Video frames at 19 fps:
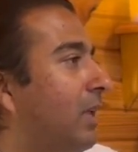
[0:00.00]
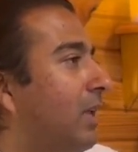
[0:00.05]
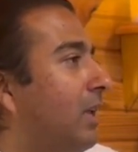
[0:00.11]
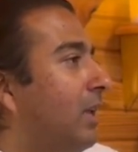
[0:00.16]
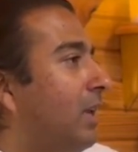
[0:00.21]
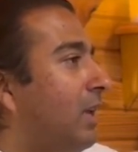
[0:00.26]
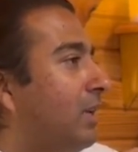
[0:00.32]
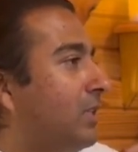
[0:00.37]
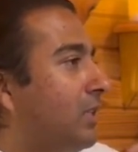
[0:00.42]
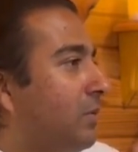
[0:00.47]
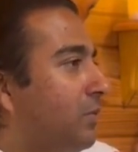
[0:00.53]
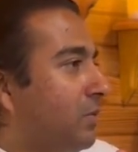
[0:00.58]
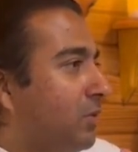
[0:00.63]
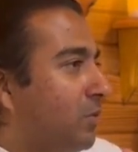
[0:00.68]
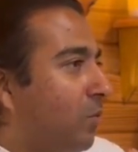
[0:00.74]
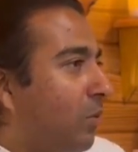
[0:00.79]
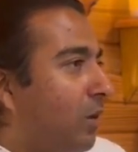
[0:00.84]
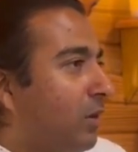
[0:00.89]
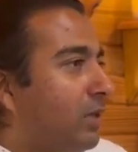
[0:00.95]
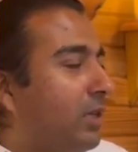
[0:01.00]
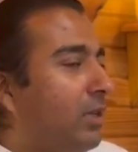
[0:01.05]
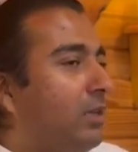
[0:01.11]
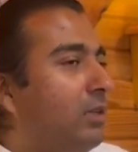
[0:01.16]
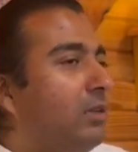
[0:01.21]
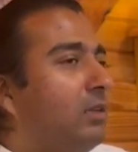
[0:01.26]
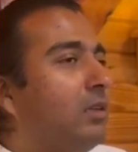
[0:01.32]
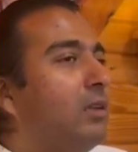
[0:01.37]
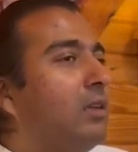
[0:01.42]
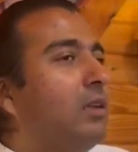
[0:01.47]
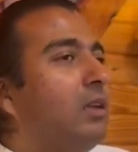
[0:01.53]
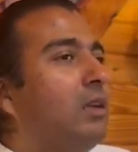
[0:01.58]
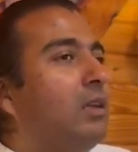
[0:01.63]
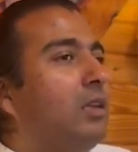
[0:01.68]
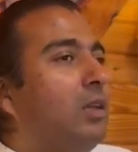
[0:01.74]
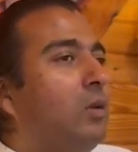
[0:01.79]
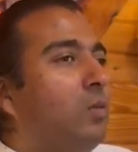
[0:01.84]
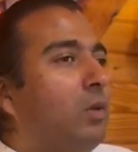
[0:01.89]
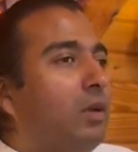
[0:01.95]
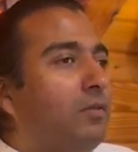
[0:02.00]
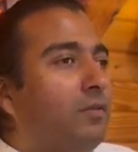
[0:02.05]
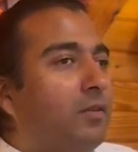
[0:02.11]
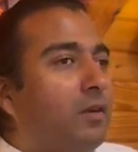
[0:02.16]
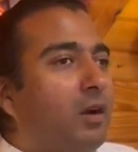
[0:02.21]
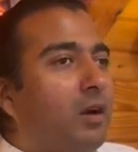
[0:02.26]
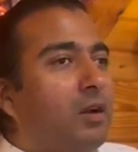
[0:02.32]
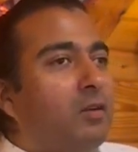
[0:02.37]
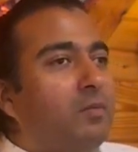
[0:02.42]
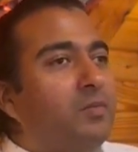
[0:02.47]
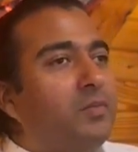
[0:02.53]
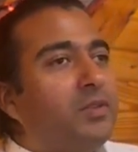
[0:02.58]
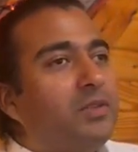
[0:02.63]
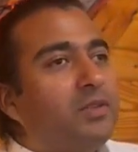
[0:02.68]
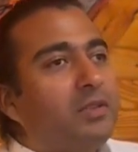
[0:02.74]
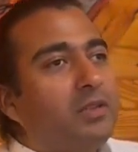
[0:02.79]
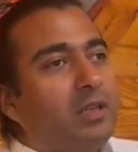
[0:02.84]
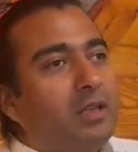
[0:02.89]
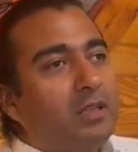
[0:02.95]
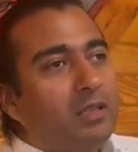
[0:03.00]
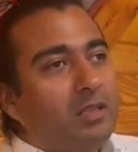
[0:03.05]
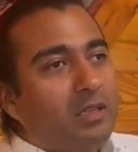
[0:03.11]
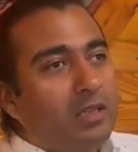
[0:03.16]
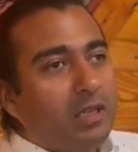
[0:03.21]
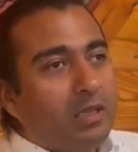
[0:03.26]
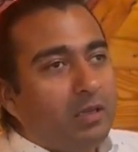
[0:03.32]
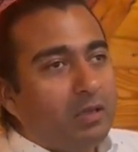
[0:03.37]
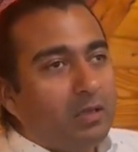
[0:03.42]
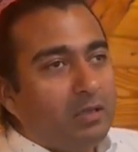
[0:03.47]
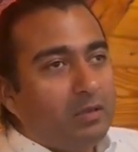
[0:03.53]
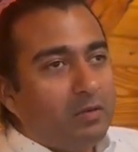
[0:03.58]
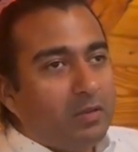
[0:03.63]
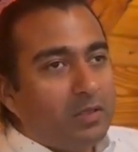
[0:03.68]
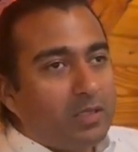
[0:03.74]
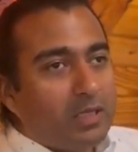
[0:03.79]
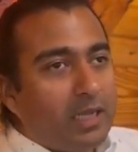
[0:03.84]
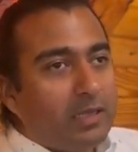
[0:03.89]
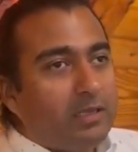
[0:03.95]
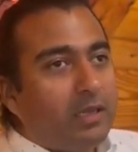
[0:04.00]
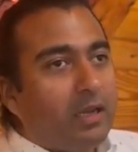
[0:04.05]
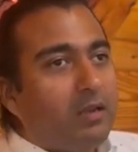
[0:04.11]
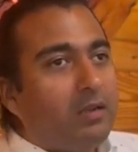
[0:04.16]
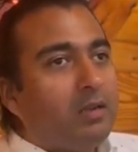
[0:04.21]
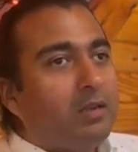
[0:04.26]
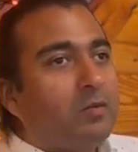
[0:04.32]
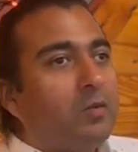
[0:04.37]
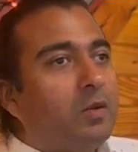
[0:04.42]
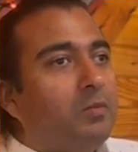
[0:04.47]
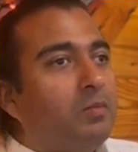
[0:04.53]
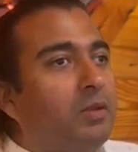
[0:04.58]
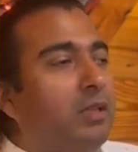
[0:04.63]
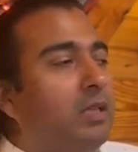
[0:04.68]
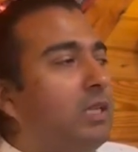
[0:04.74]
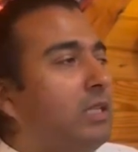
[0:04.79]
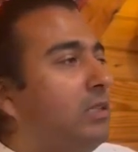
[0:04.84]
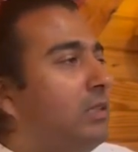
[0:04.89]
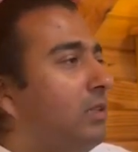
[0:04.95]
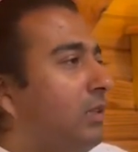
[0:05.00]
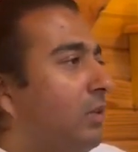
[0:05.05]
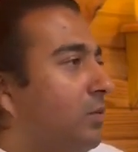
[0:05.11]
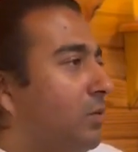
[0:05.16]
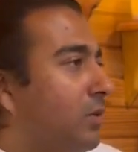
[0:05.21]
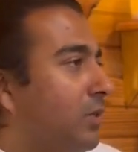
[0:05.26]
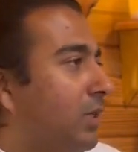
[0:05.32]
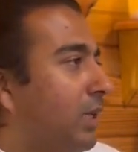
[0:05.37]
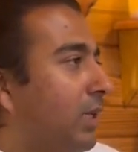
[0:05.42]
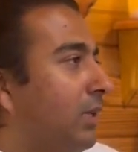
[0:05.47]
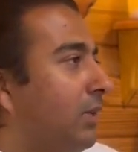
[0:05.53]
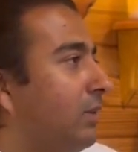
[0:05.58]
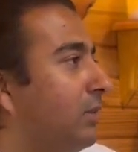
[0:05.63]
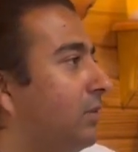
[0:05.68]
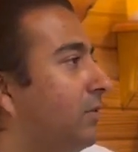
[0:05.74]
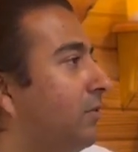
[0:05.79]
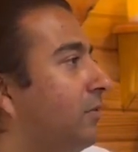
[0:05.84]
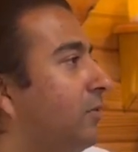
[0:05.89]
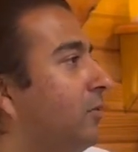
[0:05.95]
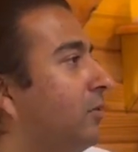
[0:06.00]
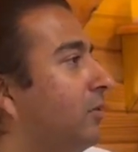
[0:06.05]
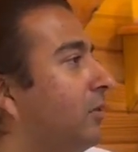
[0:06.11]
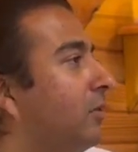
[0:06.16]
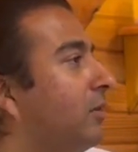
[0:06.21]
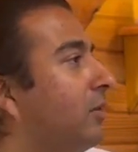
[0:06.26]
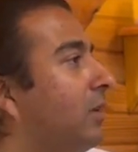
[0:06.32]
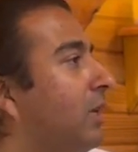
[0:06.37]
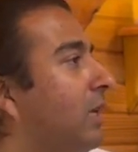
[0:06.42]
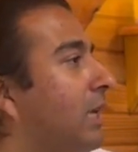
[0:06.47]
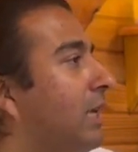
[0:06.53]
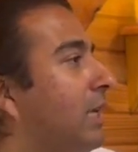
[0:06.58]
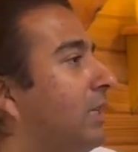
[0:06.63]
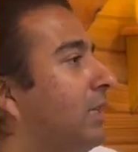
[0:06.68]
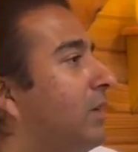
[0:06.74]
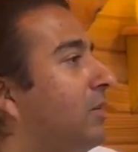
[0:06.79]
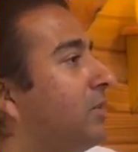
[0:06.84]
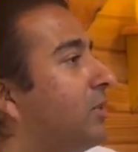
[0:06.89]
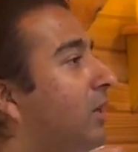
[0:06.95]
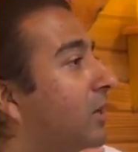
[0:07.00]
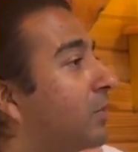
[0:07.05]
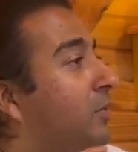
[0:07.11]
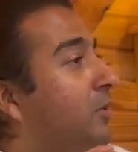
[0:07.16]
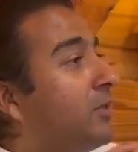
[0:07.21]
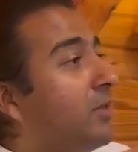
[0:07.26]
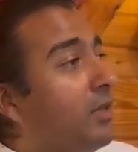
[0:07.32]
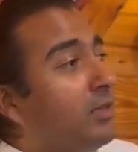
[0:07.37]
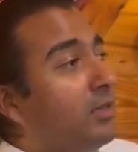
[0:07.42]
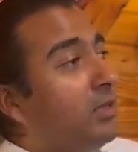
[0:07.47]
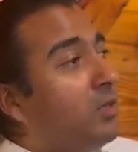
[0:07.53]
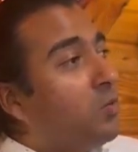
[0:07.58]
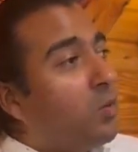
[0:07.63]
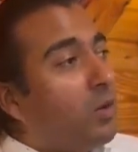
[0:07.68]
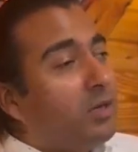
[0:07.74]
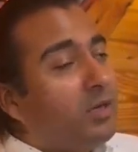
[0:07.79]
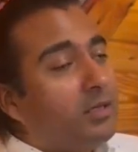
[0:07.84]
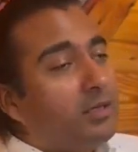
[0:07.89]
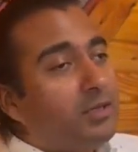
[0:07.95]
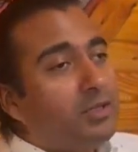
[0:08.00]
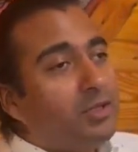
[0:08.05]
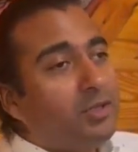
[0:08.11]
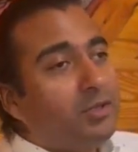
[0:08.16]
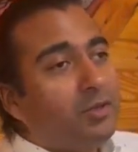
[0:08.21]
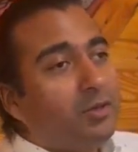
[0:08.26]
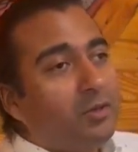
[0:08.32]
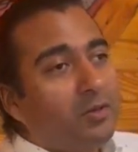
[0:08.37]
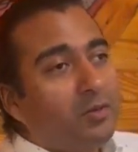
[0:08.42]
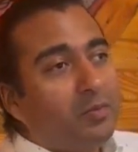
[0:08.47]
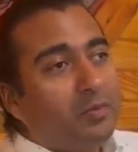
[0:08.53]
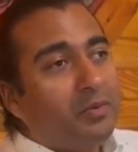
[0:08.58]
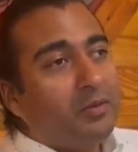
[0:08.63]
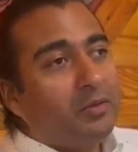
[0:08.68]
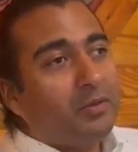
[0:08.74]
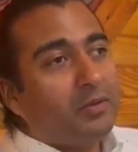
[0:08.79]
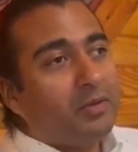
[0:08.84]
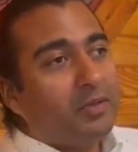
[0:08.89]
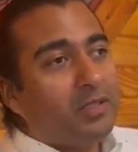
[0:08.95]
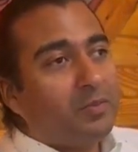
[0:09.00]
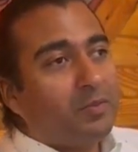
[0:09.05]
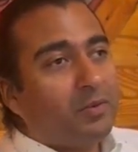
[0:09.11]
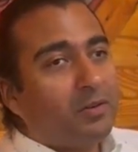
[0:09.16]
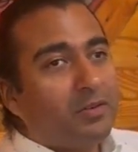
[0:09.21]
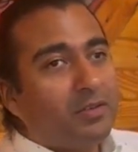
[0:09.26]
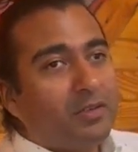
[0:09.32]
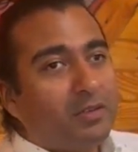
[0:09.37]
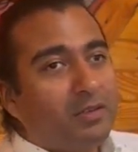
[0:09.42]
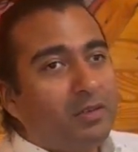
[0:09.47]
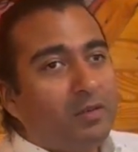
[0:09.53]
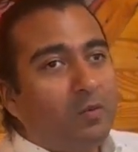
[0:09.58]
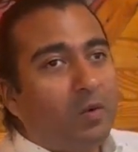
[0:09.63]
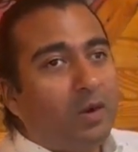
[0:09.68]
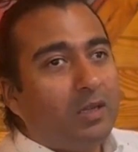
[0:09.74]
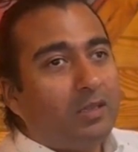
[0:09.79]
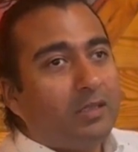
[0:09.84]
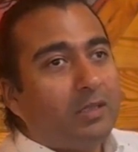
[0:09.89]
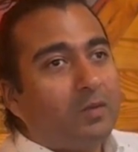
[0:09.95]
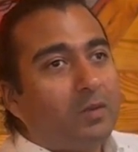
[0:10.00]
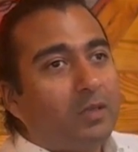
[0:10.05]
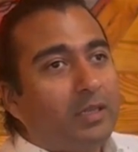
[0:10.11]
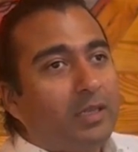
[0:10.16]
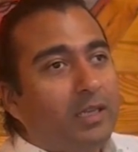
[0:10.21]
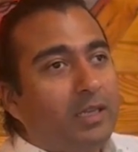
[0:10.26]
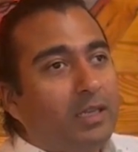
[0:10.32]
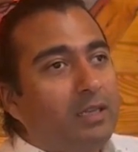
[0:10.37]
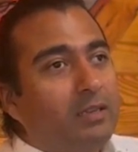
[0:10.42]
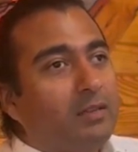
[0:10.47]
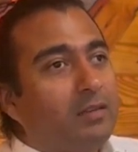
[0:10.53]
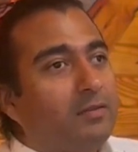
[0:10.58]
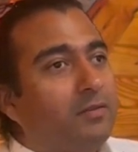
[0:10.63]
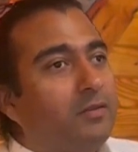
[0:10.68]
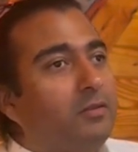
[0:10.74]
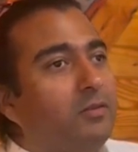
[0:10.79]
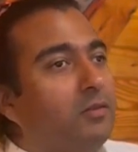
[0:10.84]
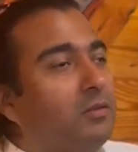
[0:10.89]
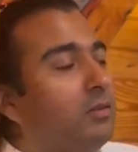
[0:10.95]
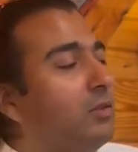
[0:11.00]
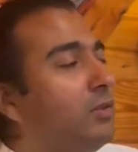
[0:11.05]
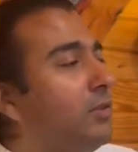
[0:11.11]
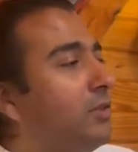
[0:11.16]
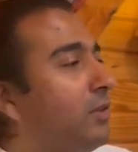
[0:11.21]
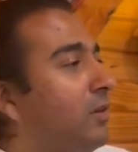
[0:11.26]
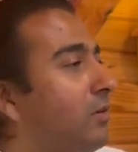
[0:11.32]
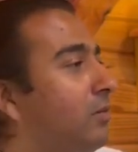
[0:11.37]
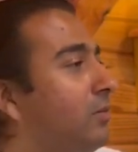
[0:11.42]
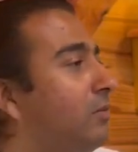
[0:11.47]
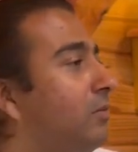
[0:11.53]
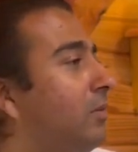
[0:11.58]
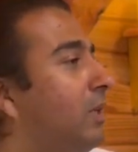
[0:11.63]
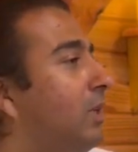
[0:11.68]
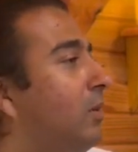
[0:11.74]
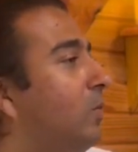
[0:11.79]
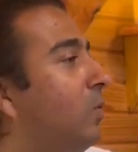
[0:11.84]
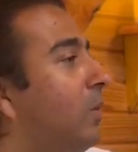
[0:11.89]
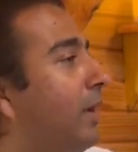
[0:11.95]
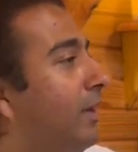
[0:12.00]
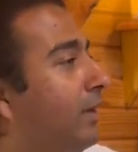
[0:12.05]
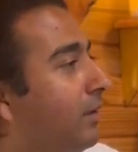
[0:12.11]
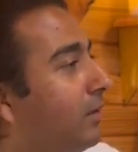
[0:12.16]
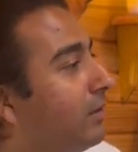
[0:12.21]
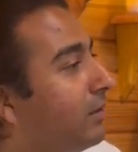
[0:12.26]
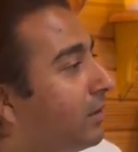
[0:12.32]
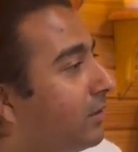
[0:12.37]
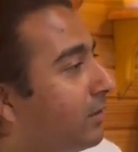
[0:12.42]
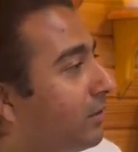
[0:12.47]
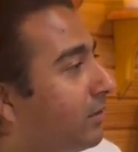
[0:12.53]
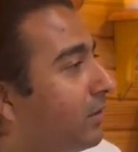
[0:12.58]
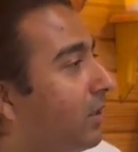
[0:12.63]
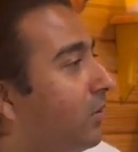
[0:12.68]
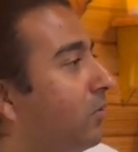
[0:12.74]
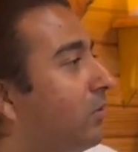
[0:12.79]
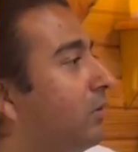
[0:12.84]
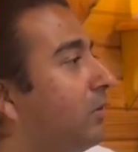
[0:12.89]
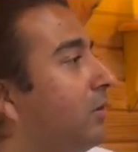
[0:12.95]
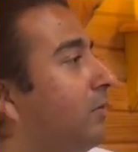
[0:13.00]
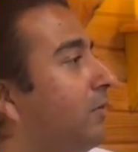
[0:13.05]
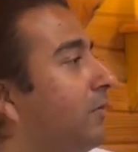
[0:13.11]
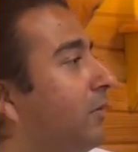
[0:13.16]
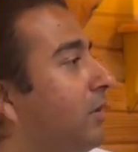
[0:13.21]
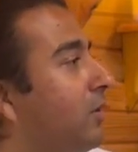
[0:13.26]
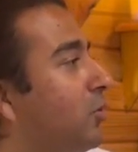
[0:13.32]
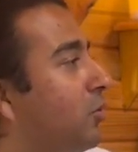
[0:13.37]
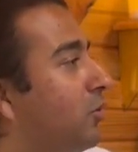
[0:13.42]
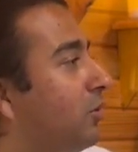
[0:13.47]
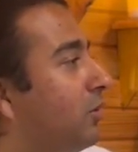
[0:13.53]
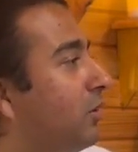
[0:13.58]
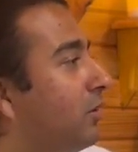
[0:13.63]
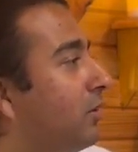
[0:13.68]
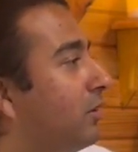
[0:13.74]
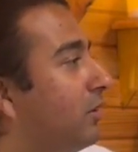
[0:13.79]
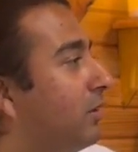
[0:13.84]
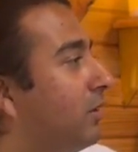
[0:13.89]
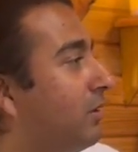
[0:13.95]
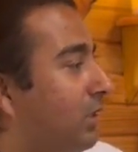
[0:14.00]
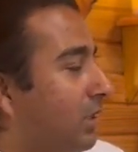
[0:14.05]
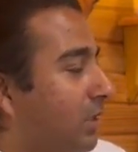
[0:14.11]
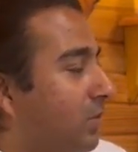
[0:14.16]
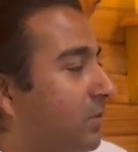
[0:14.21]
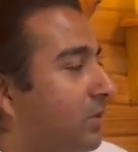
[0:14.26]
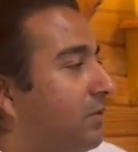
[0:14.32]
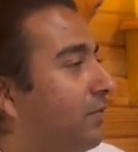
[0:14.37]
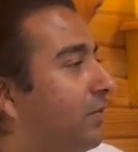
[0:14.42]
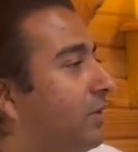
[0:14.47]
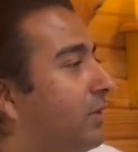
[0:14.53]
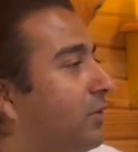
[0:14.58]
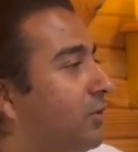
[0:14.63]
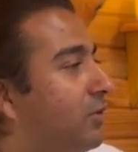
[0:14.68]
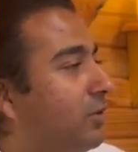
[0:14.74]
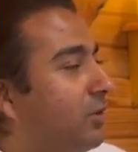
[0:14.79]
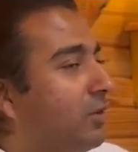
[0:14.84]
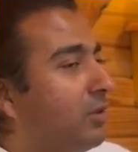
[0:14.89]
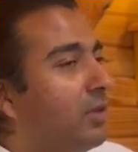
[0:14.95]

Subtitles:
And as he was walking, he went for alms, and then he sat down at one place and he was eating his food. Now Sariputta didn't want to disturb this person while they were eating their food. So he waited until they were finished. He was finished.